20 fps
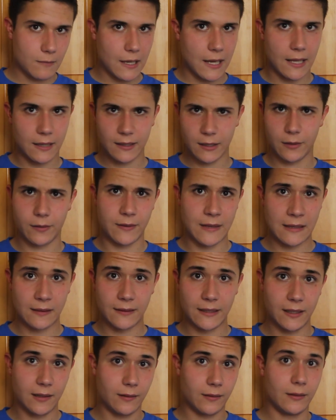little
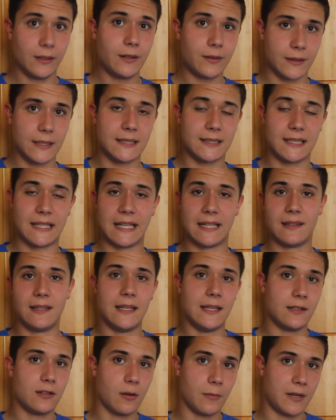things like
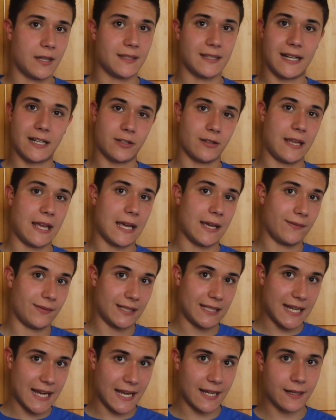the Automa doesn't actually have
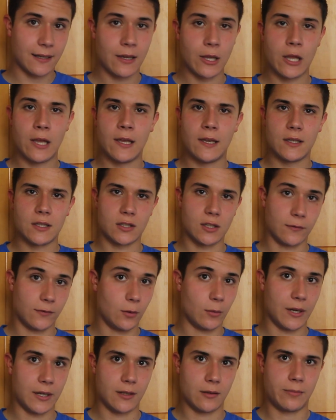attack. So if you
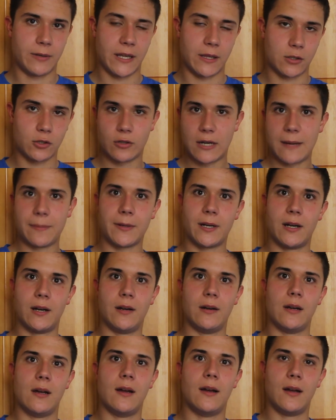wanted to play the trap
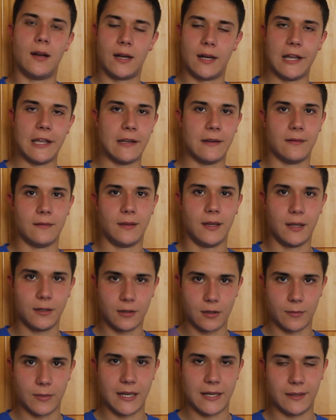card on the
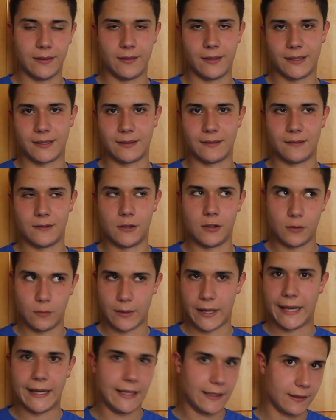Automa, it doesn't do
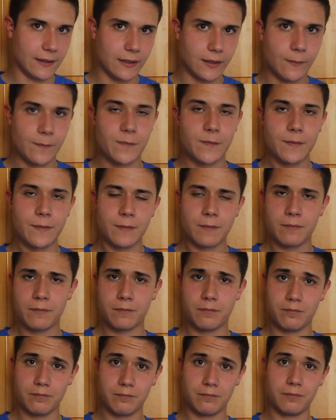anything.
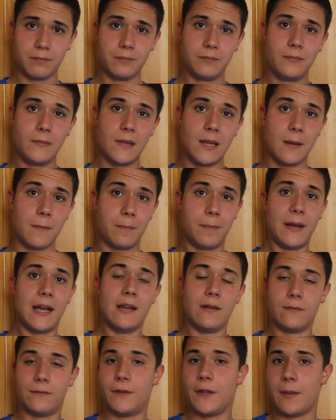
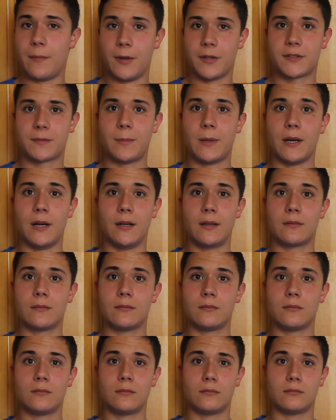But for the most part,
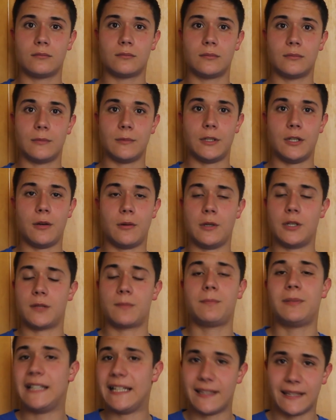you can just
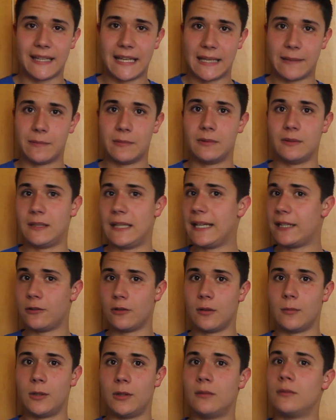play the game like
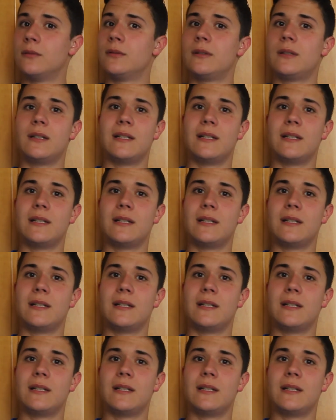normal.